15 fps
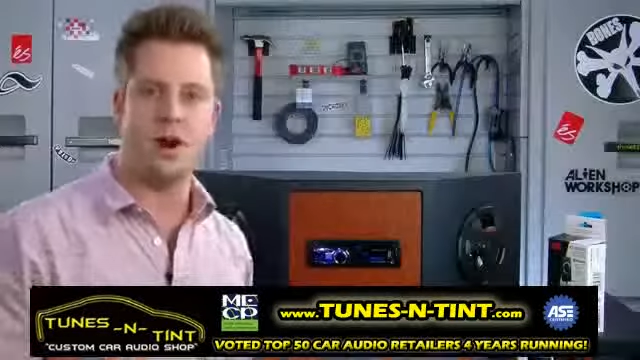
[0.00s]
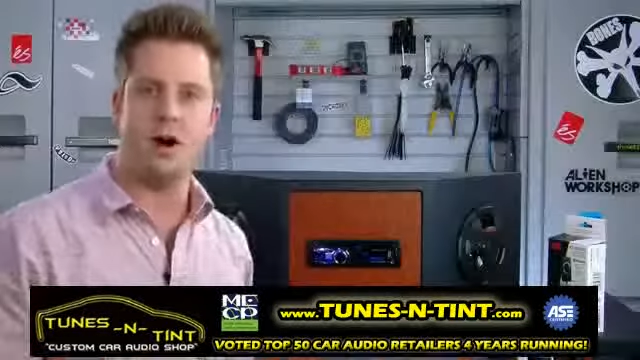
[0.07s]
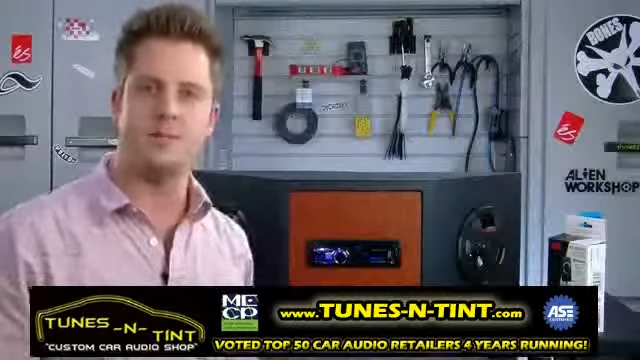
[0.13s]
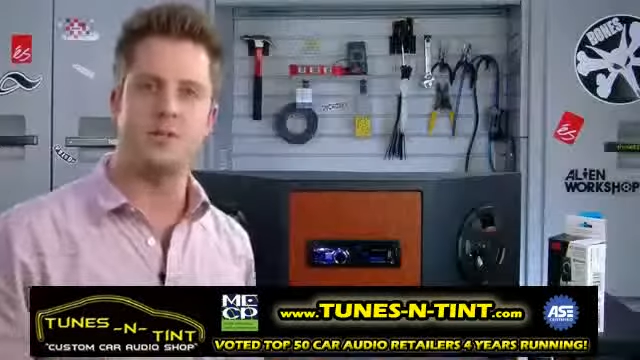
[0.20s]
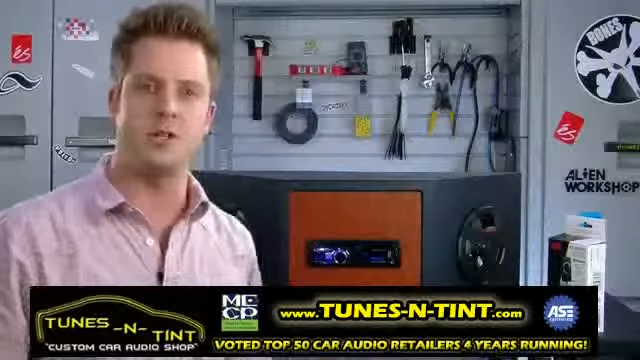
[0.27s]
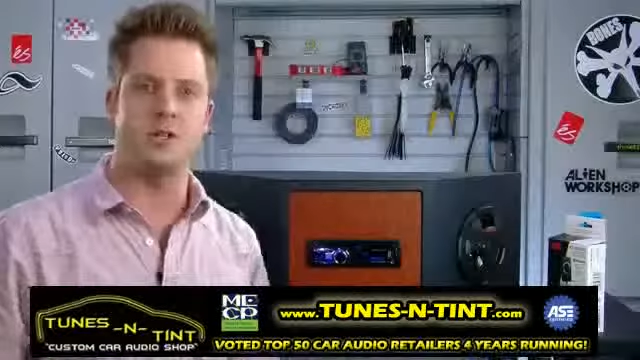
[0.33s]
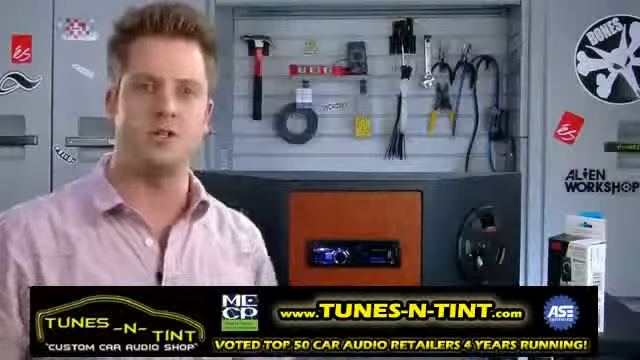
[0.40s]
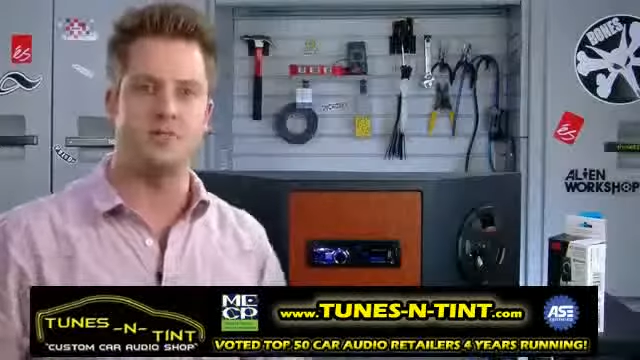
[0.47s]

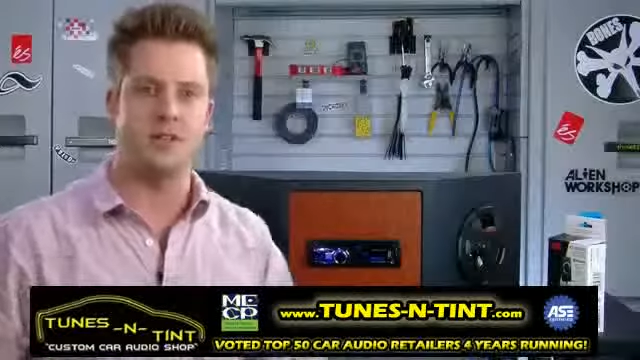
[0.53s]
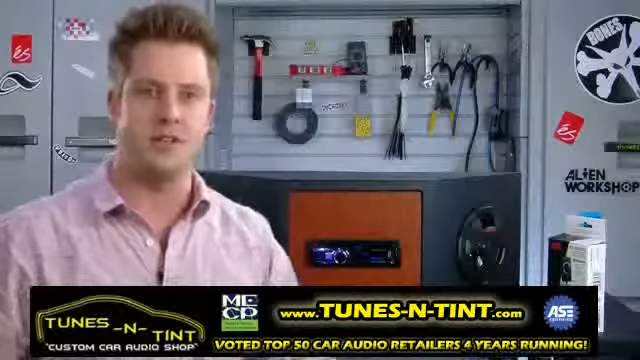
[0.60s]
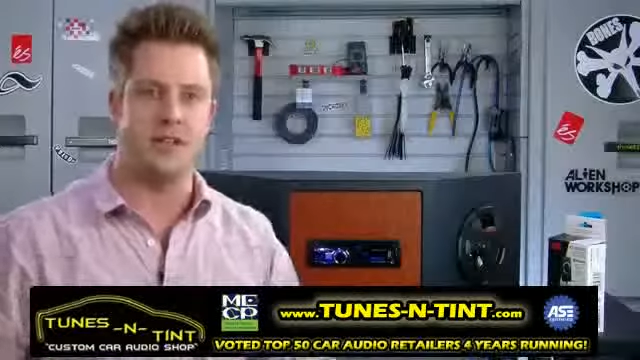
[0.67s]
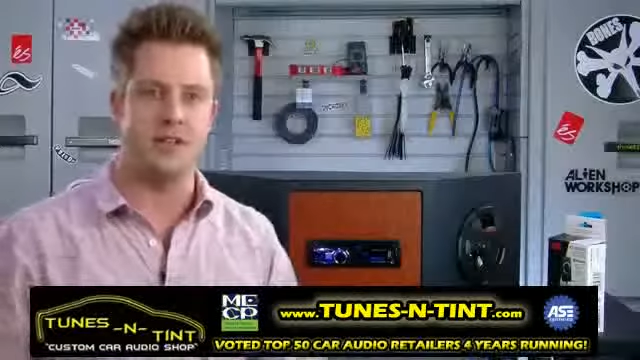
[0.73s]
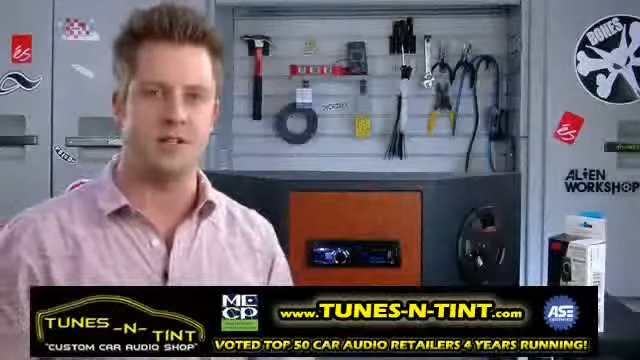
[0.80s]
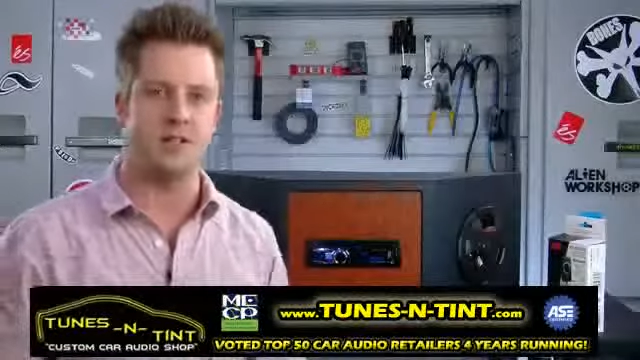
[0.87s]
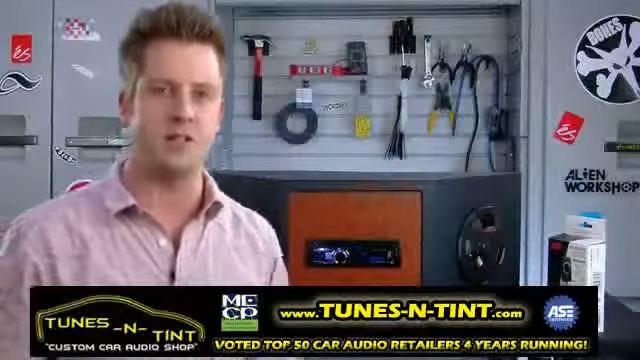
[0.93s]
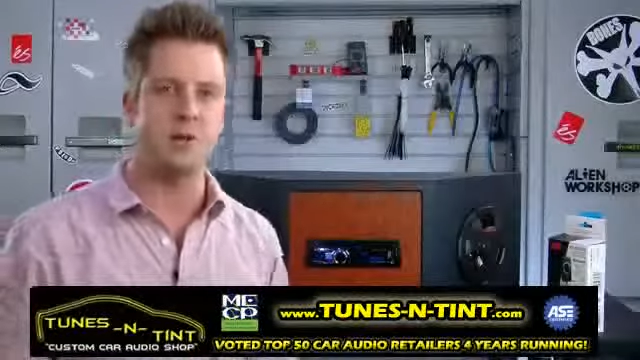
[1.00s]
option of
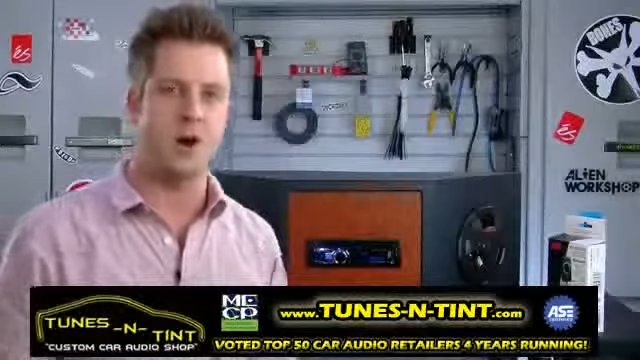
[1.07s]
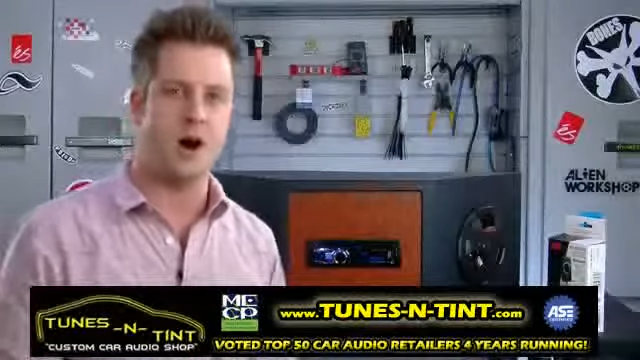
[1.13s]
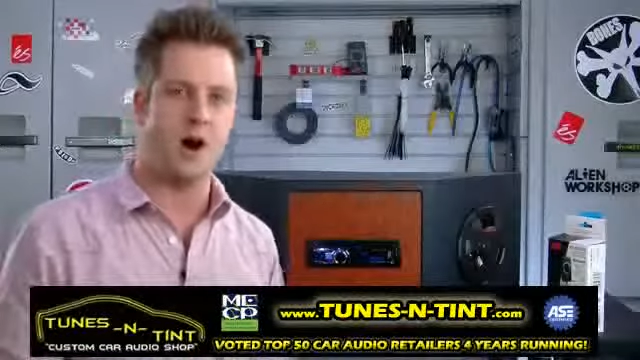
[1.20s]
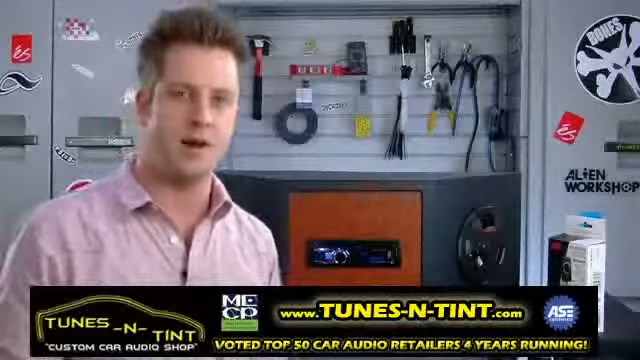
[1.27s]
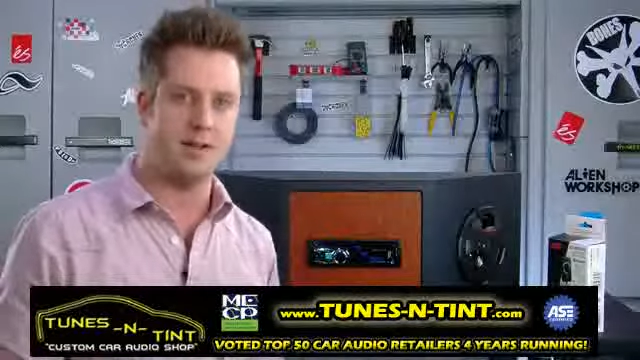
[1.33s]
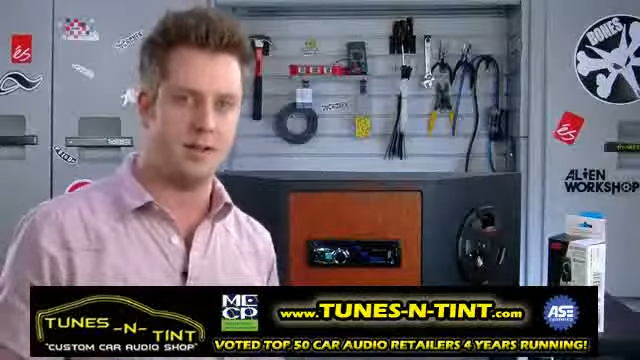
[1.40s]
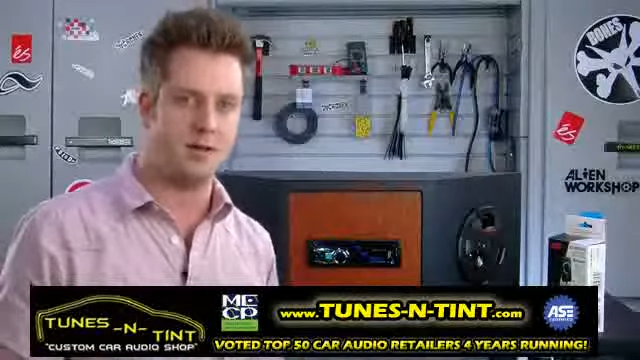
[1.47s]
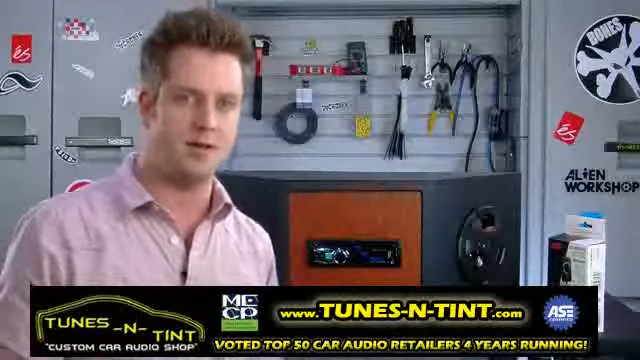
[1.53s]
connecting your
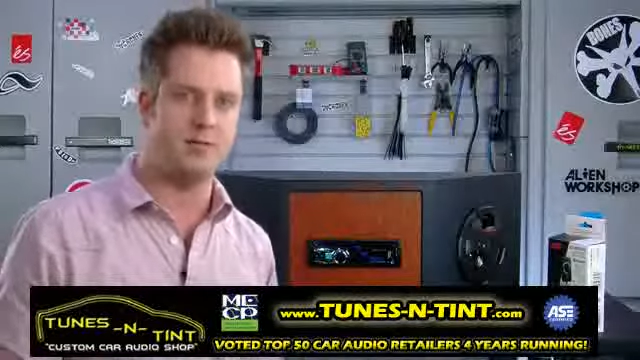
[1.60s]
audio